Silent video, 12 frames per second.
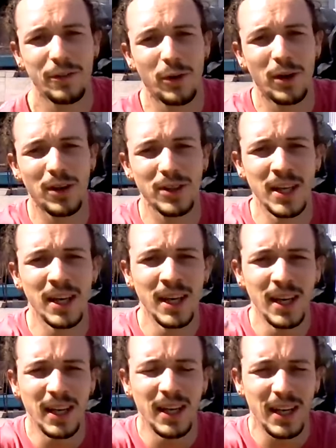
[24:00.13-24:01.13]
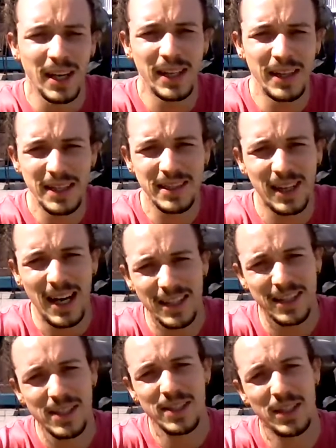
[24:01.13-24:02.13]
enrolled in these
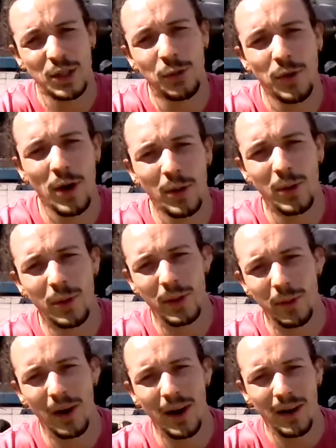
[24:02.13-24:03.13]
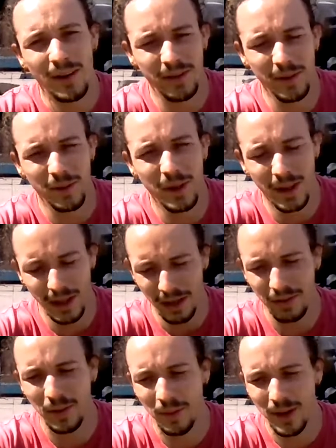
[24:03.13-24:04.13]
classes and you know who you are, if you
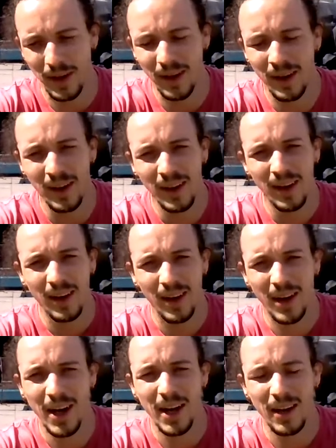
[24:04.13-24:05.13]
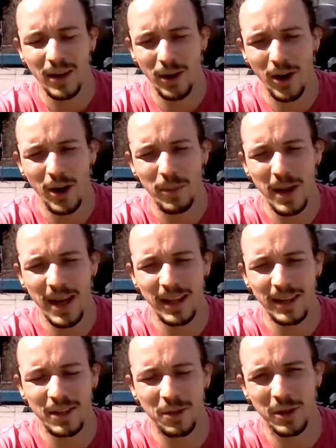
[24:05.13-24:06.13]
are, all right, you're already
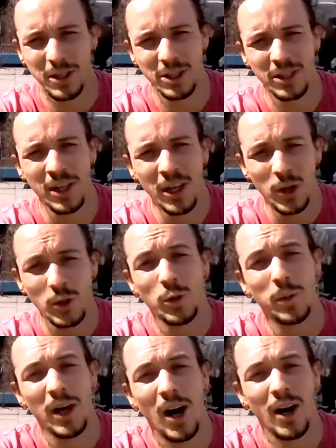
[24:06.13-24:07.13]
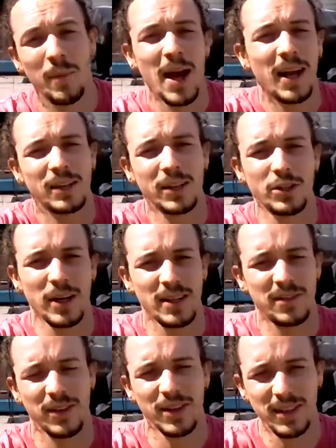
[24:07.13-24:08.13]
paying the tuition, you will be automatically
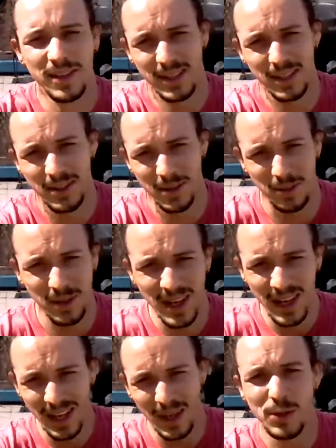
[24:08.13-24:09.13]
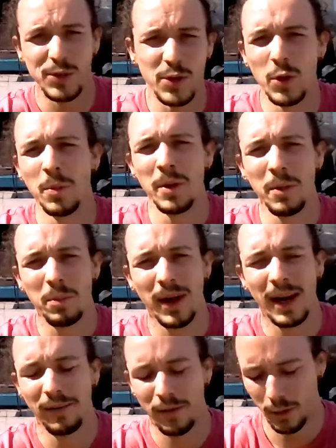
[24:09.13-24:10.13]
transferred into this new Zoom
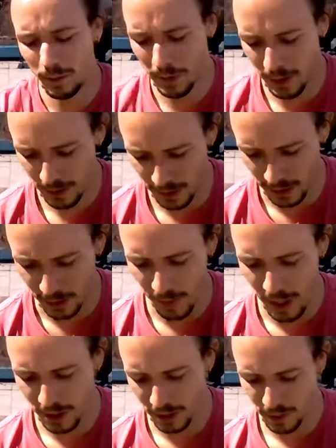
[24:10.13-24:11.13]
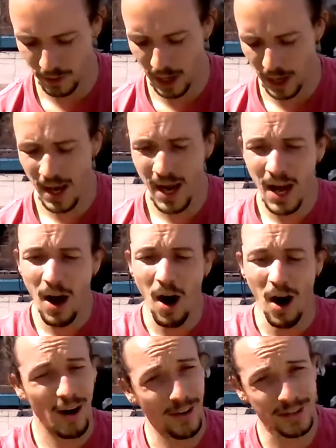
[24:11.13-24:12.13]
platform situation, okay?
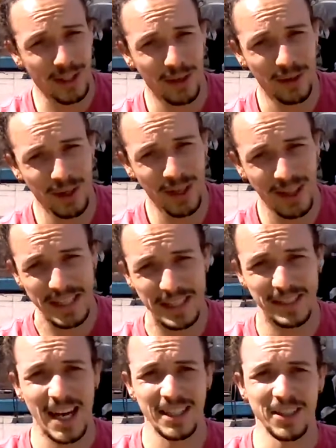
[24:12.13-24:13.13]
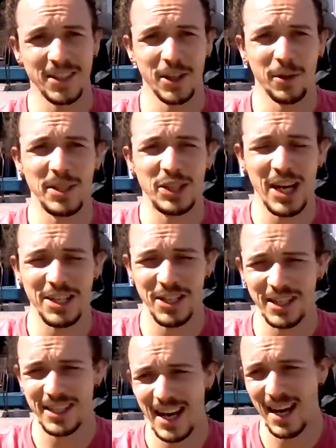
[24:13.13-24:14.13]
Also, these classes are going to be
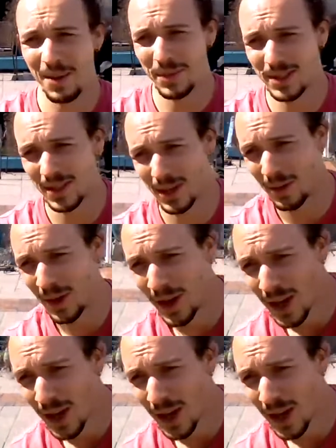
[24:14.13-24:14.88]
changing time. So